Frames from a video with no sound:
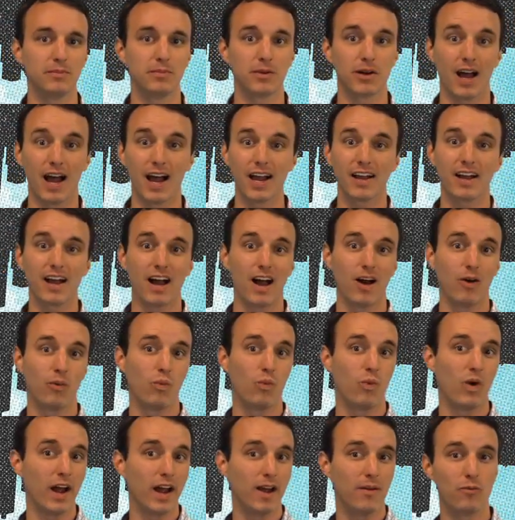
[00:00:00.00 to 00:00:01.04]
but I got
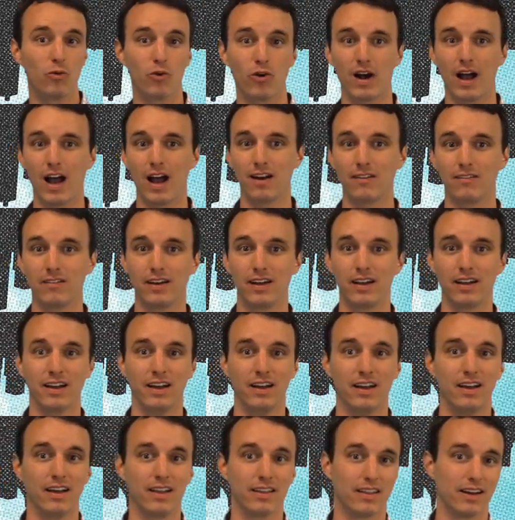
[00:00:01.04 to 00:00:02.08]
way more out of it
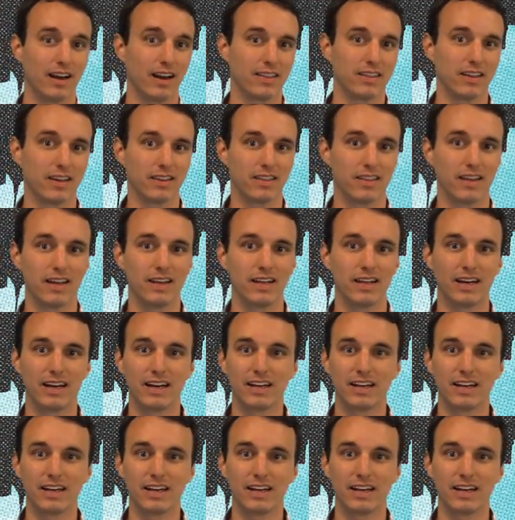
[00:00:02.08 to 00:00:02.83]
than I think they did.